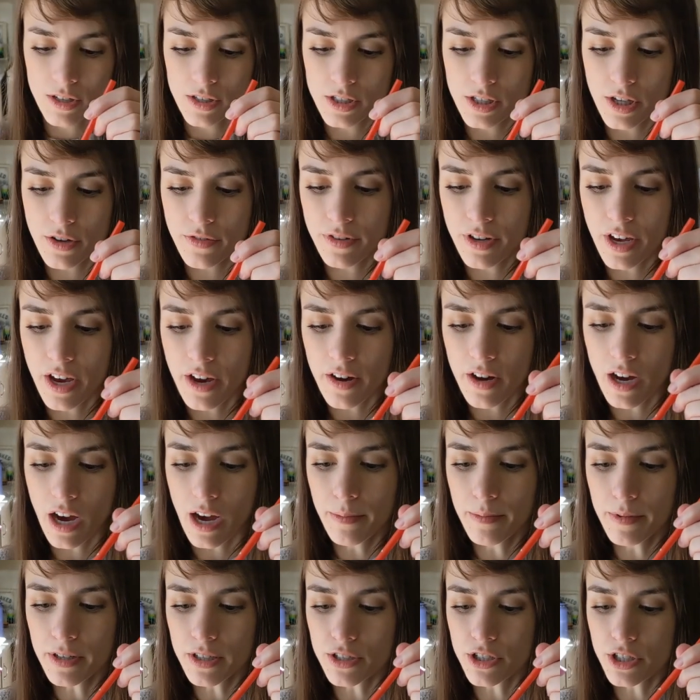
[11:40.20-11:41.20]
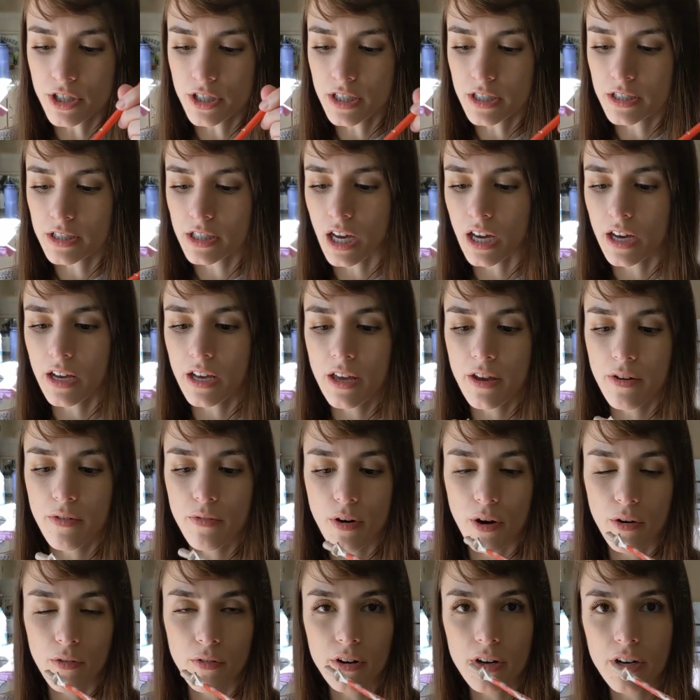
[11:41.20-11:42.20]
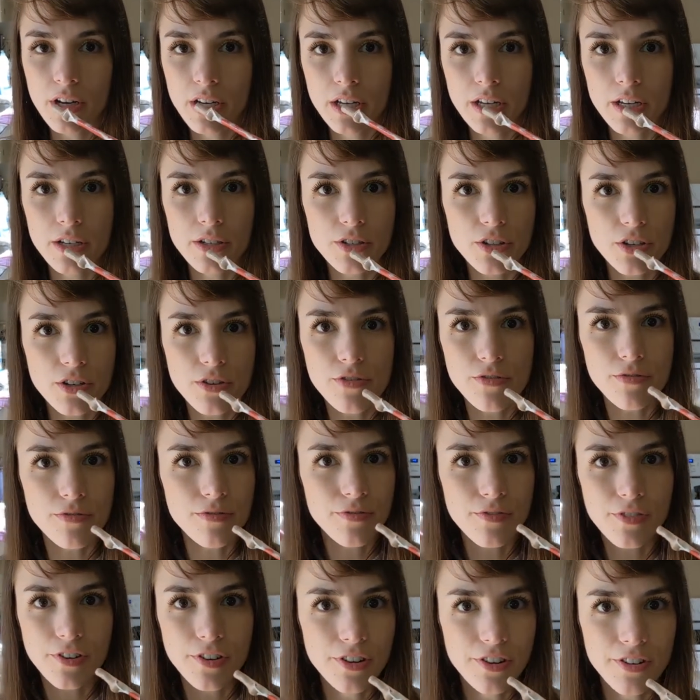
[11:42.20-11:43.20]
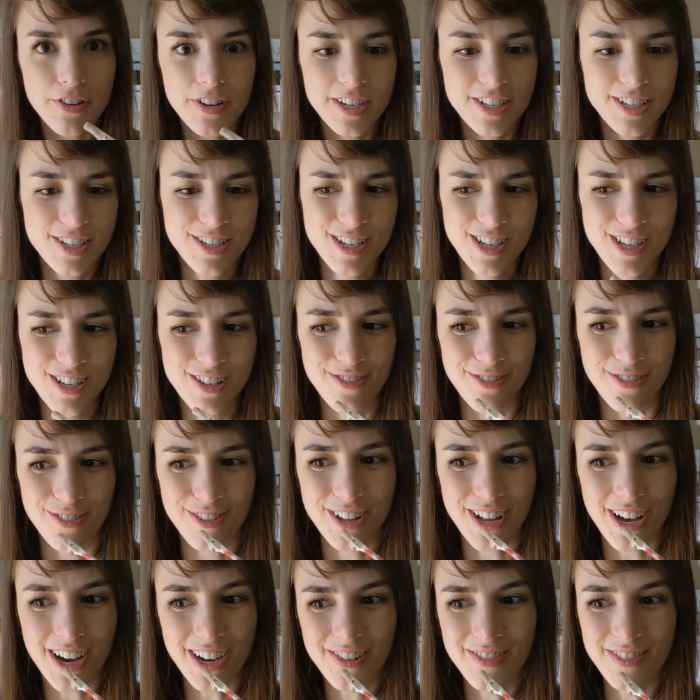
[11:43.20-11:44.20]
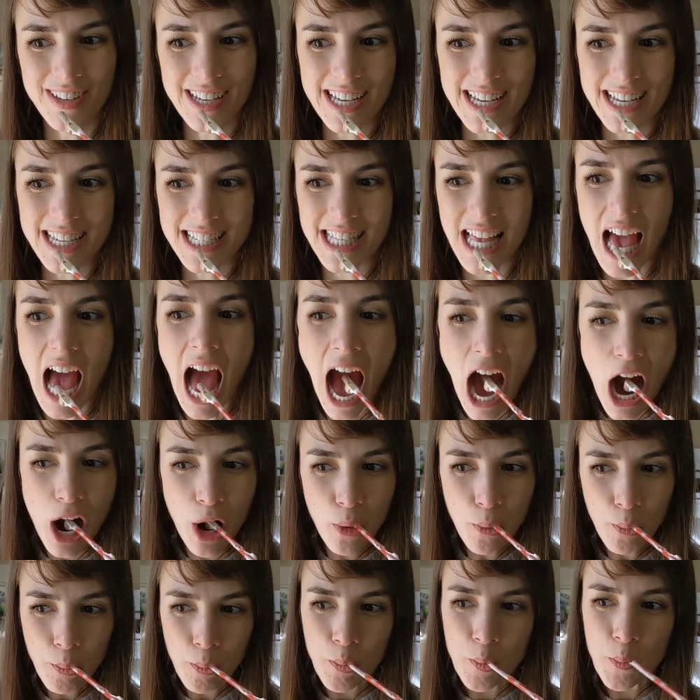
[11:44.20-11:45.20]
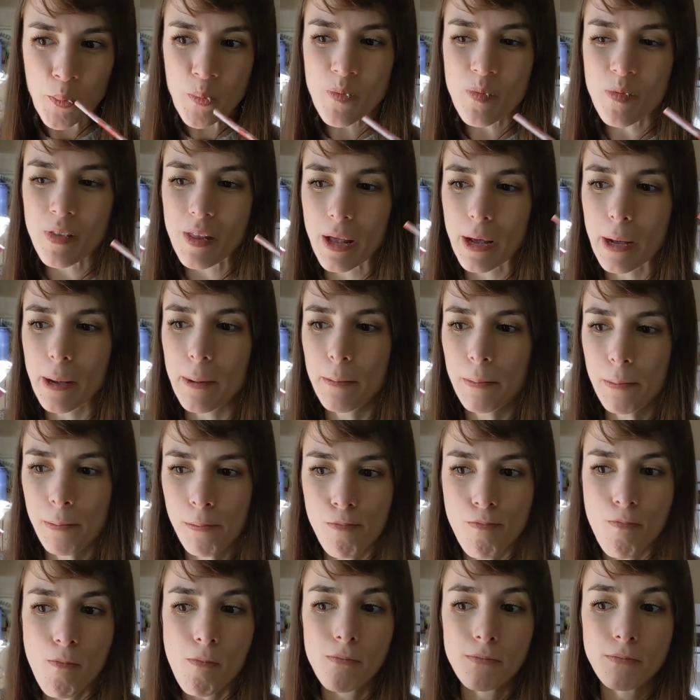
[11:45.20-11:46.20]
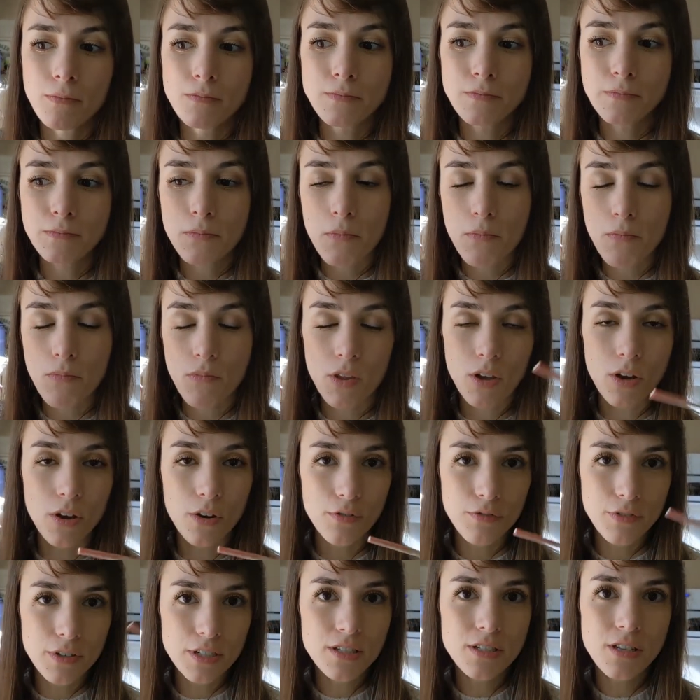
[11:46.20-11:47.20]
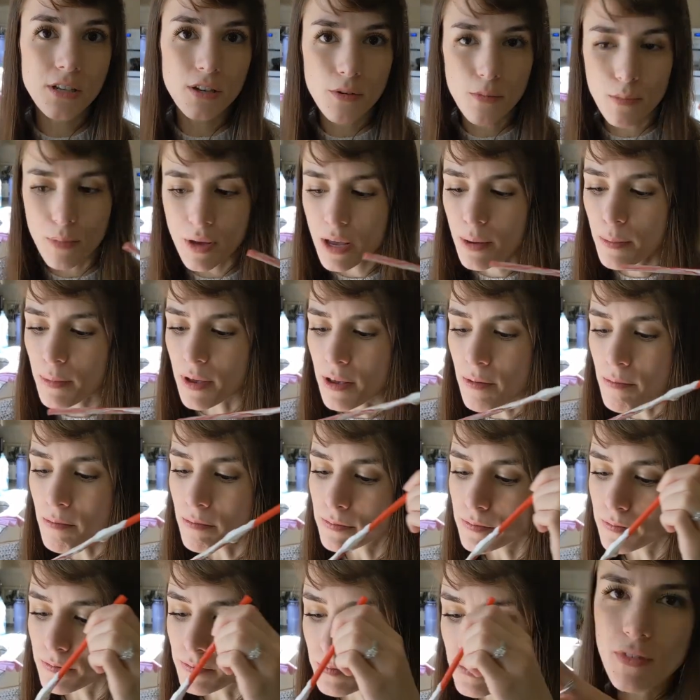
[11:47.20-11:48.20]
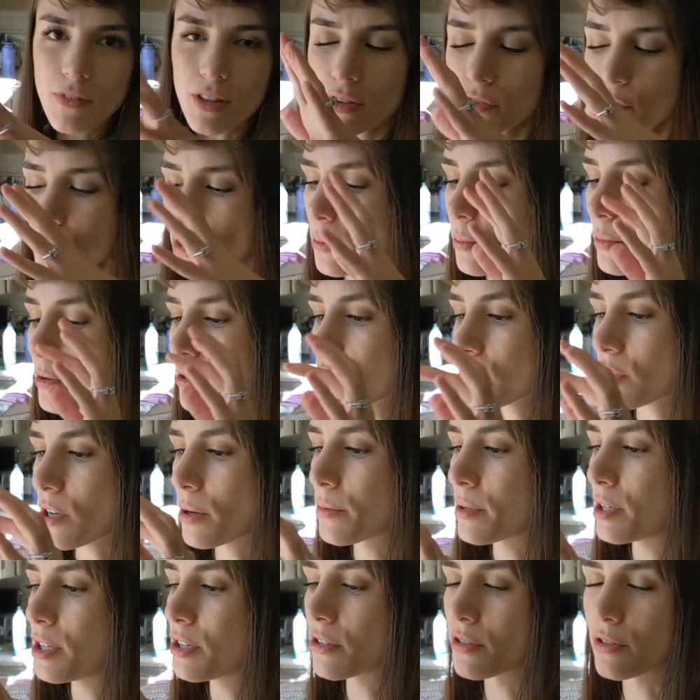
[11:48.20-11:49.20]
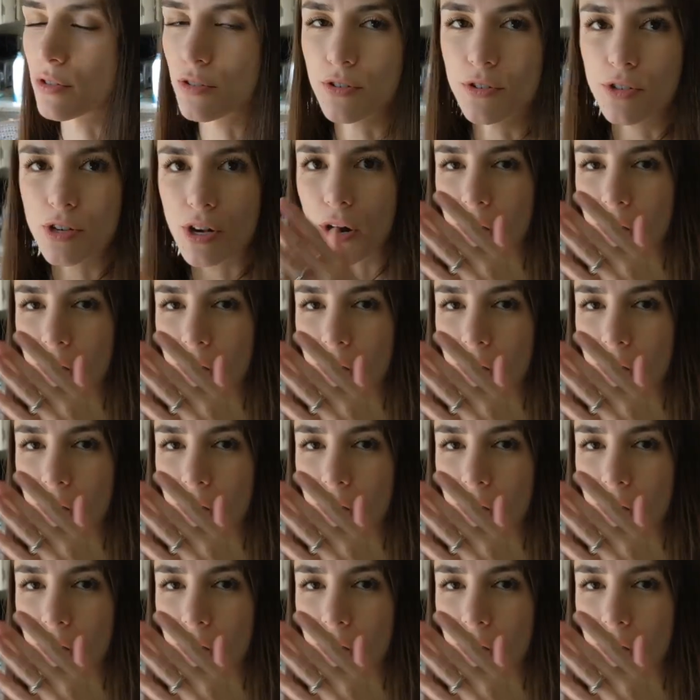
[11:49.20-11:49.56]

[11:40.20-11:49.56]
So now, I'm not sure exactly what we're gonna do for the rest of the vlog because, um, our friends had a baby. Sorry, I'm gonna stop eating this